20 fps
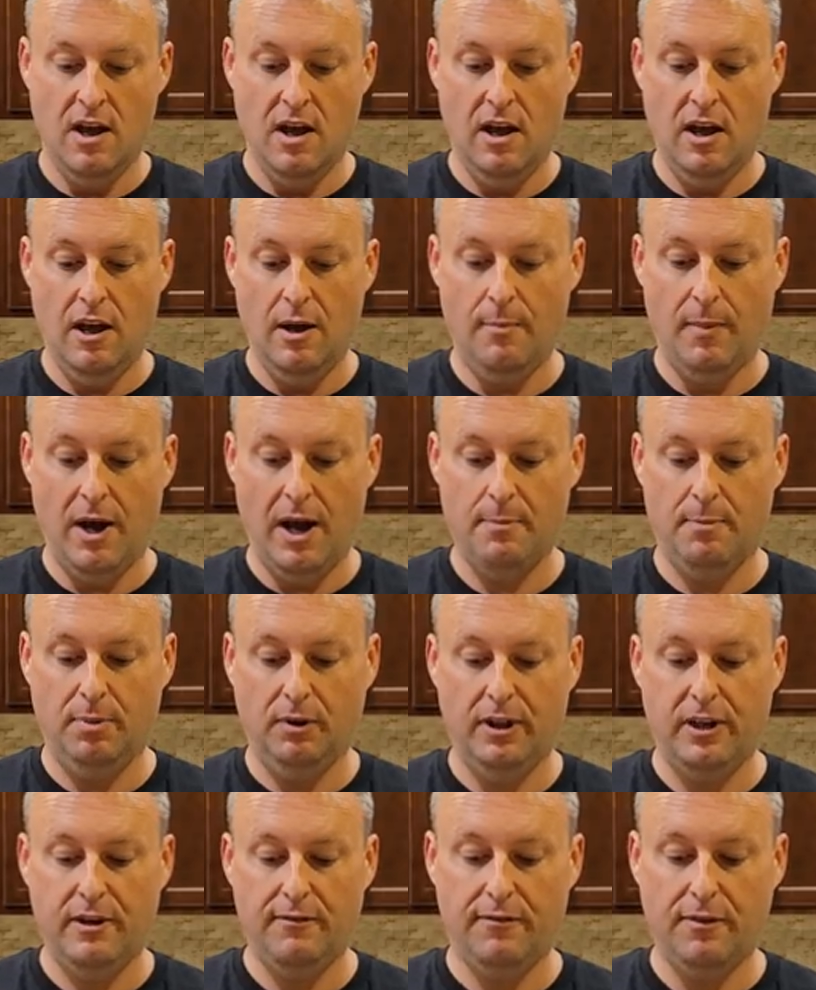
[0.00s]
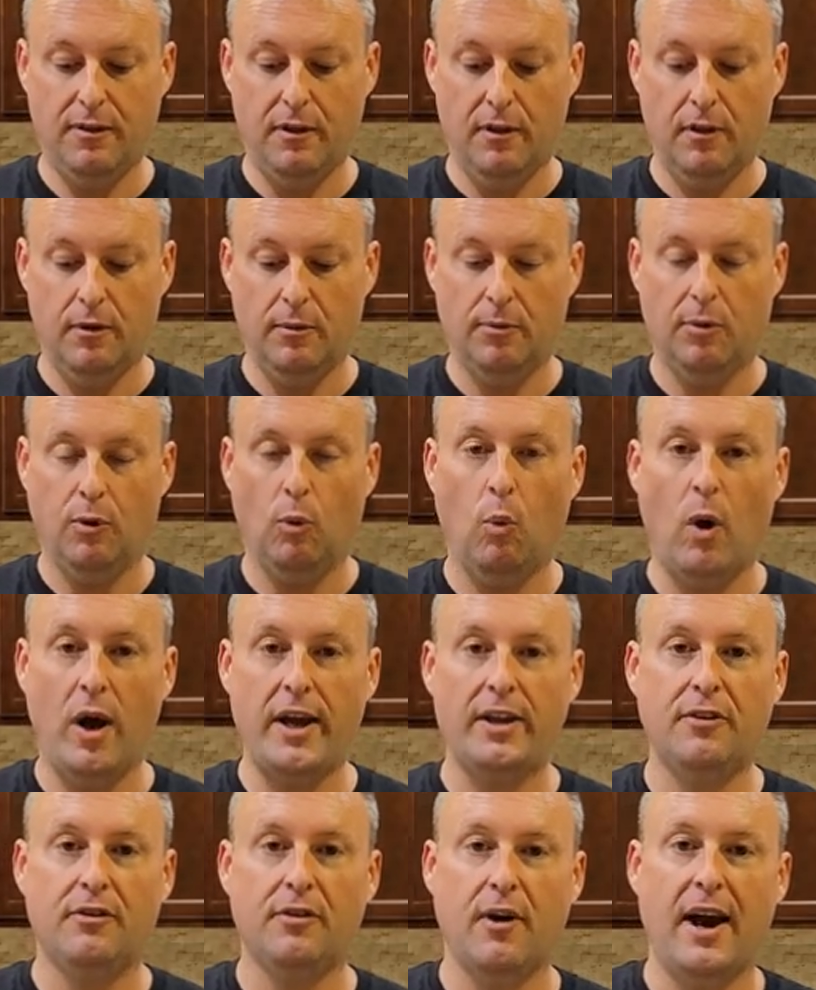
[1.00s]
Um, I believe the, the
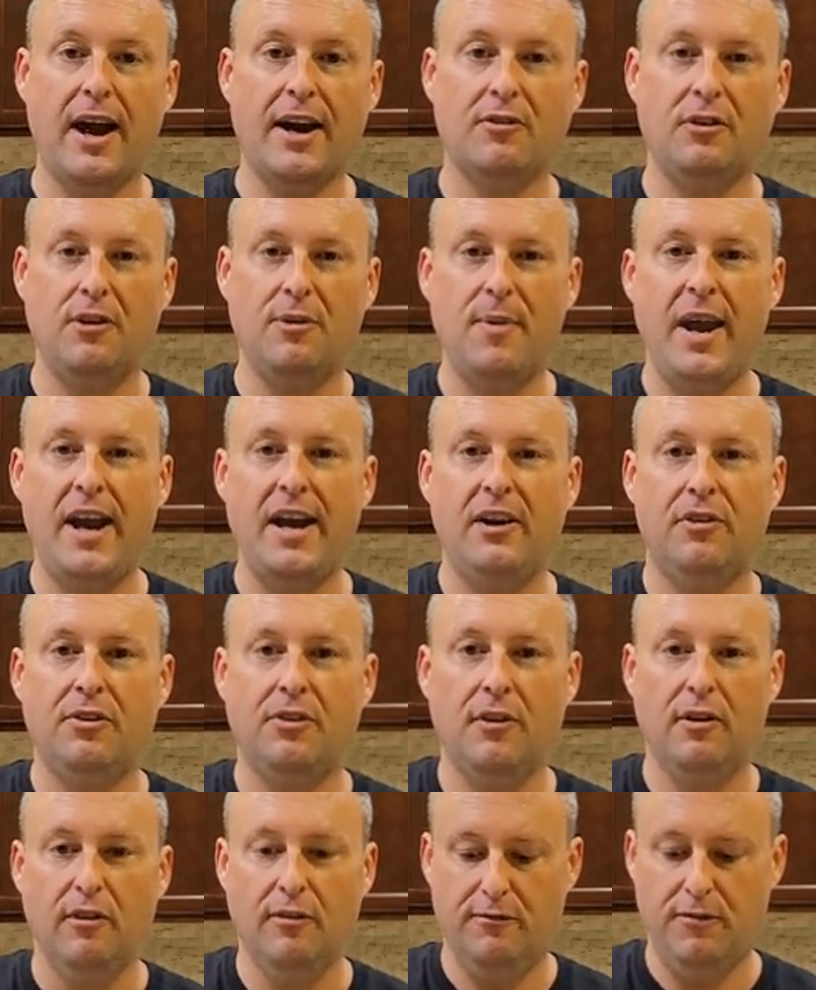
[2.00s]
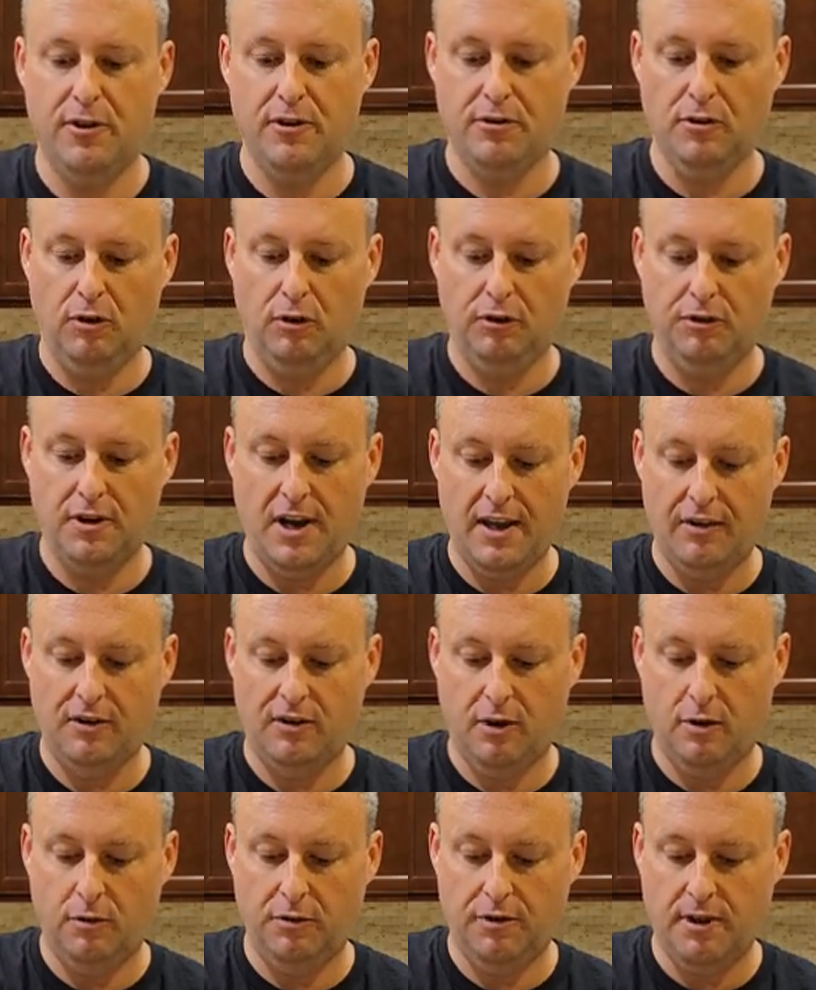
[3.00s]
whites are actually made at the official
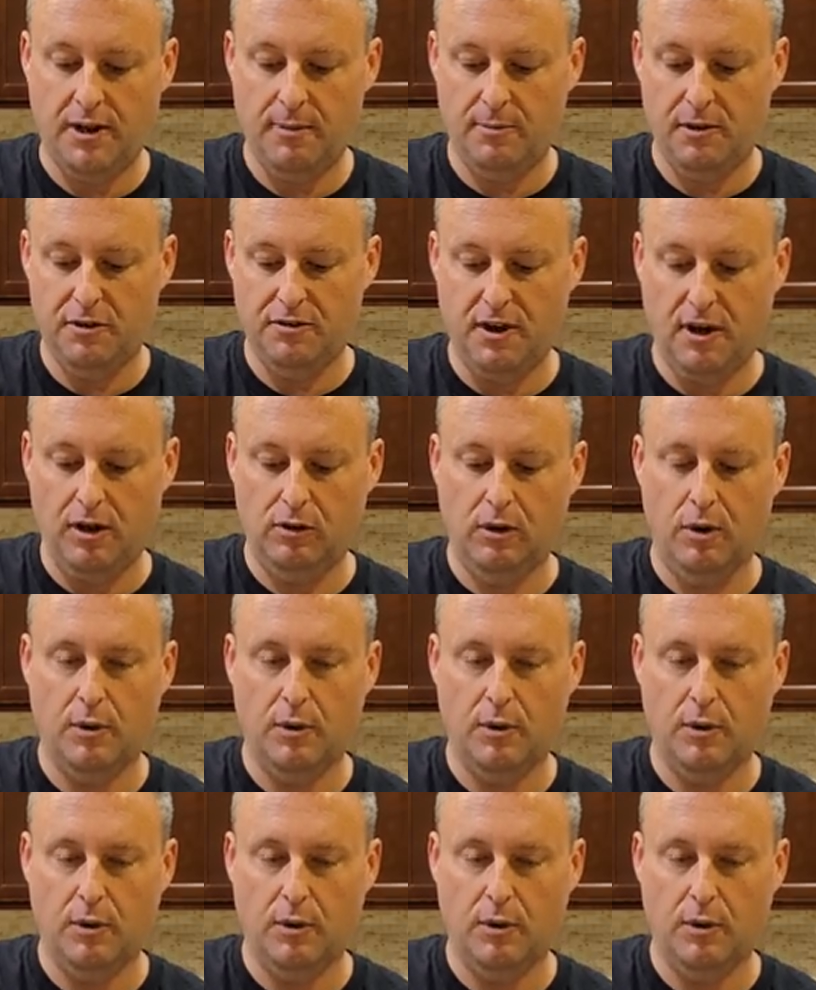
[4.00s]
Chateau Saint Michelle